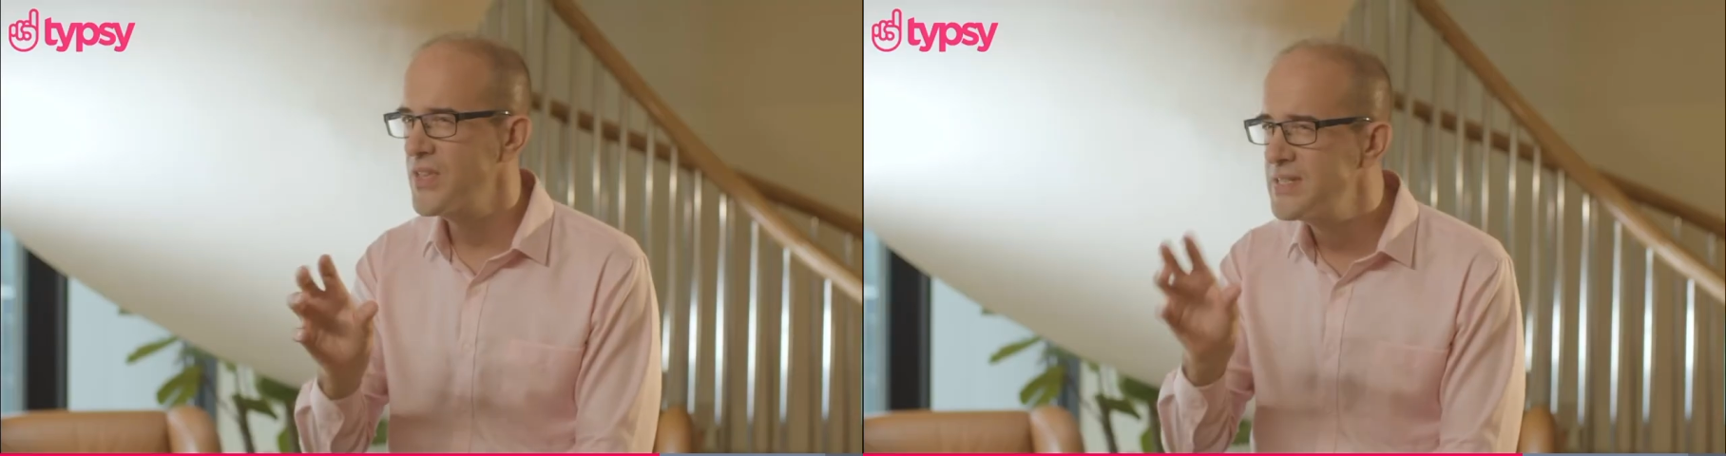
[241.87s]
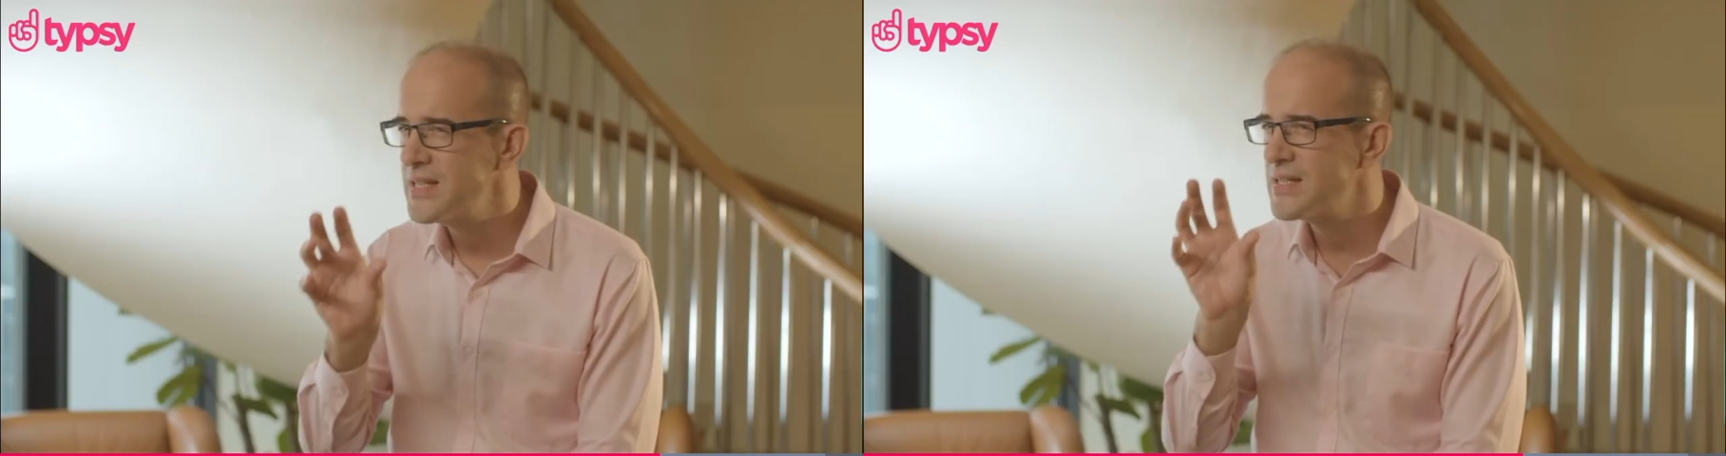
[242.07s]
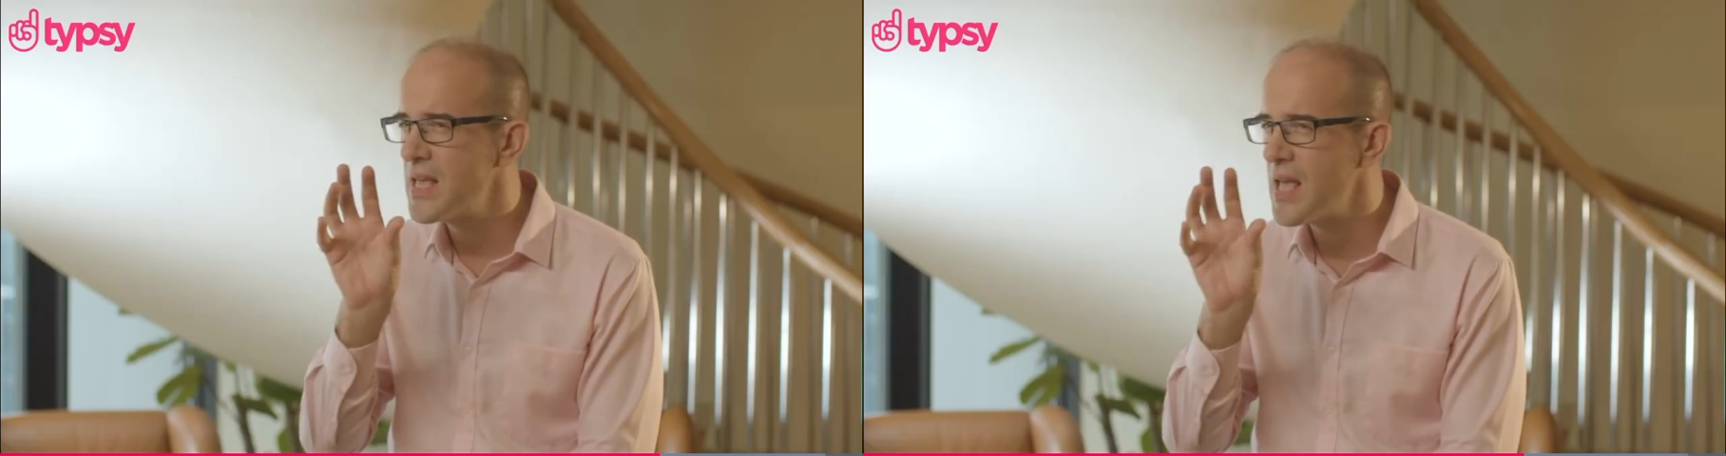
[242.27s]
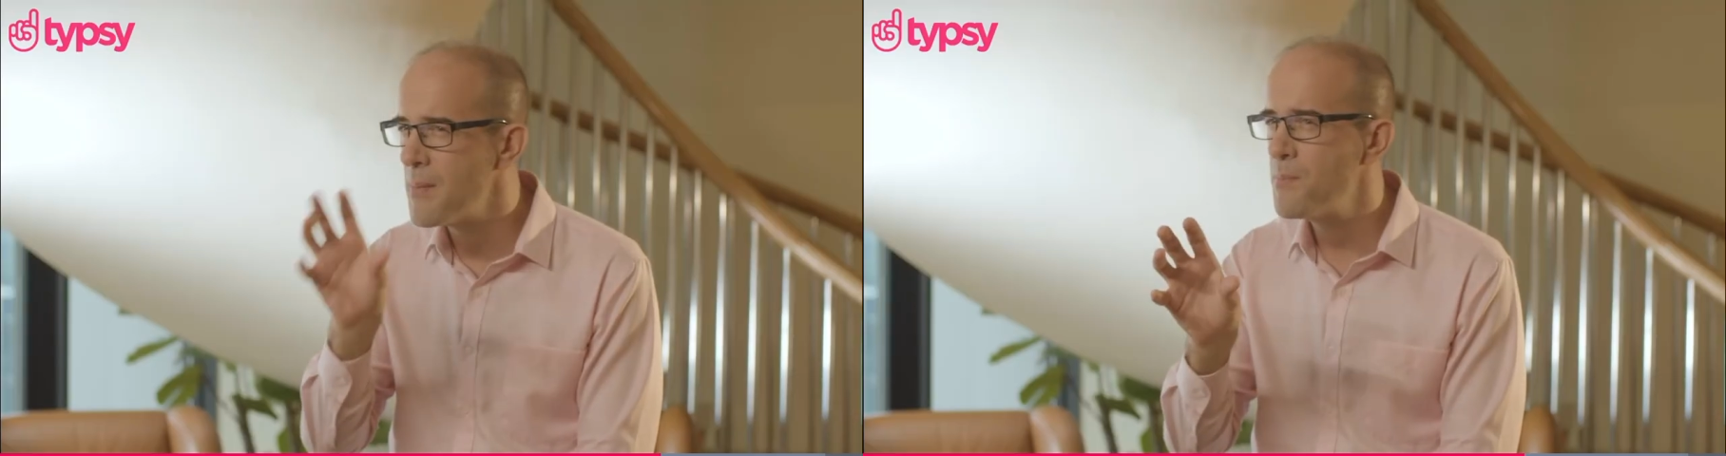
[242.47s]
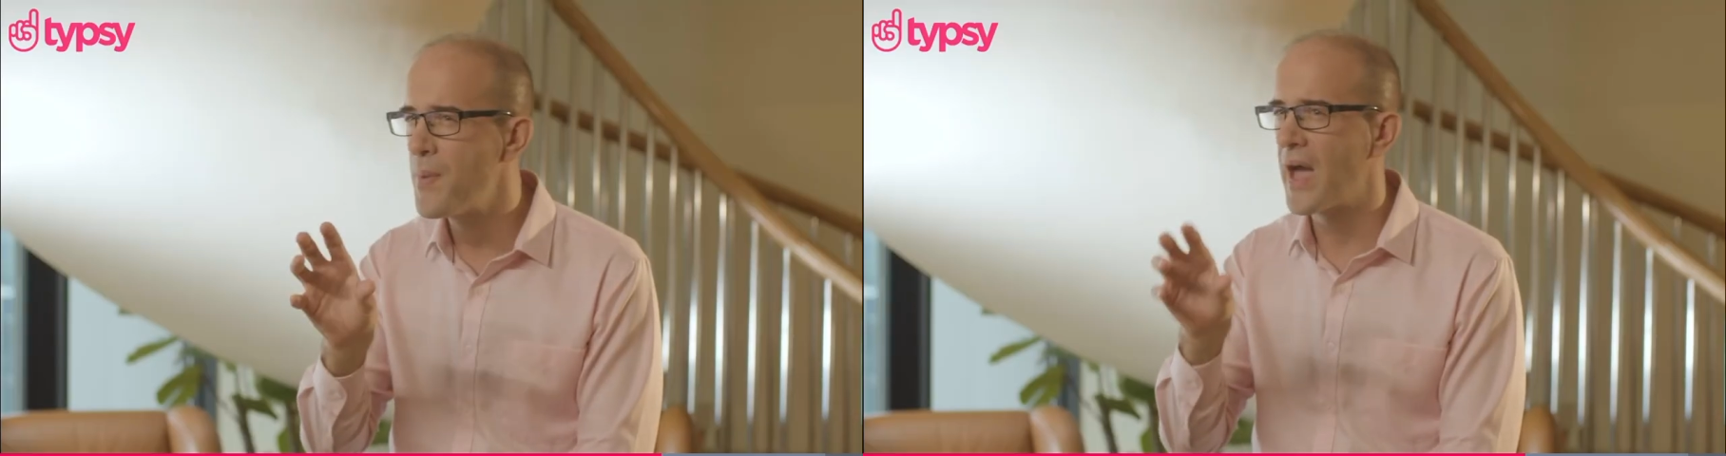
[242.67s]
This is the
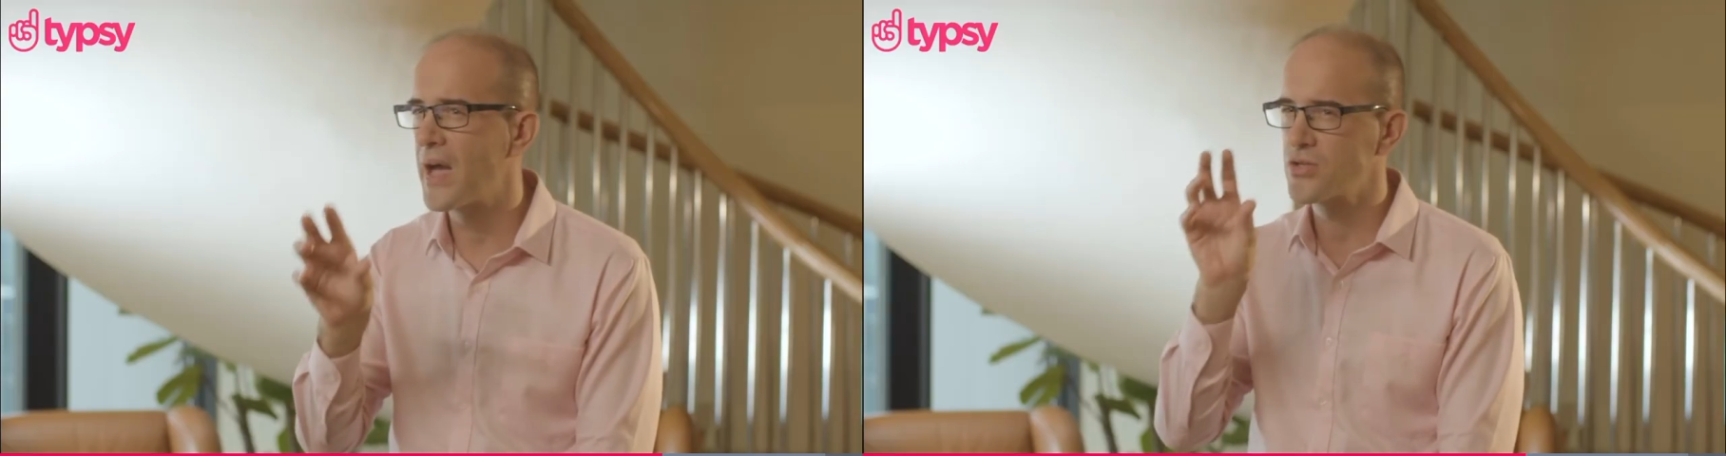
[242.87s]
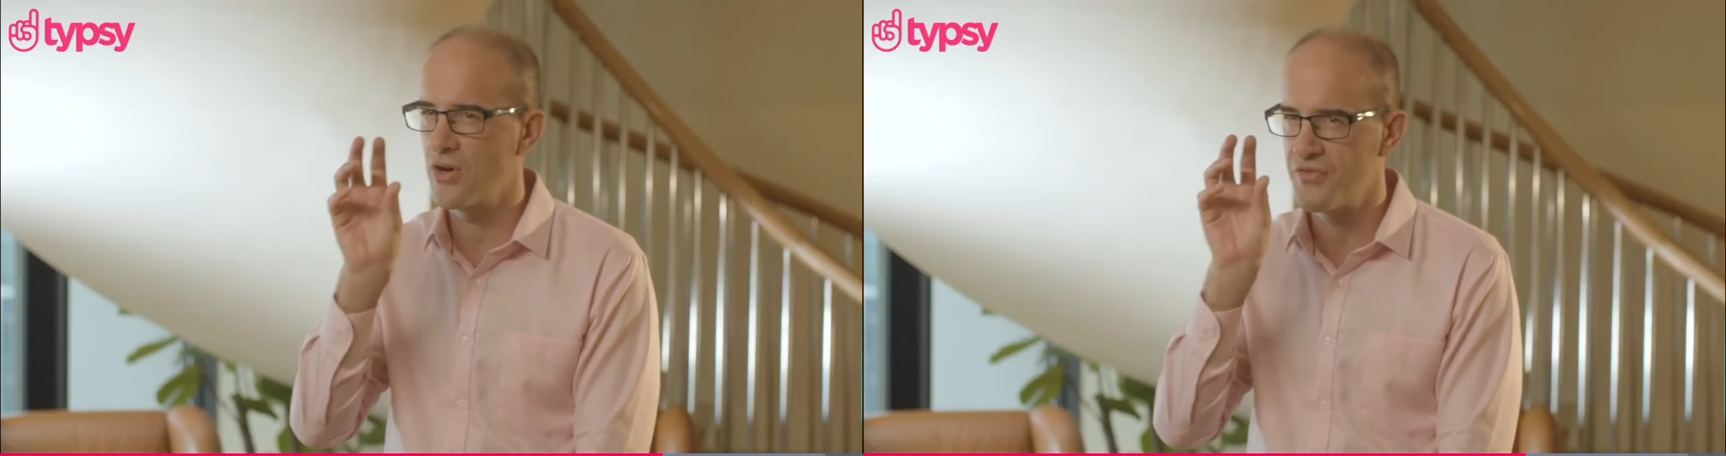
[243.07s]
impact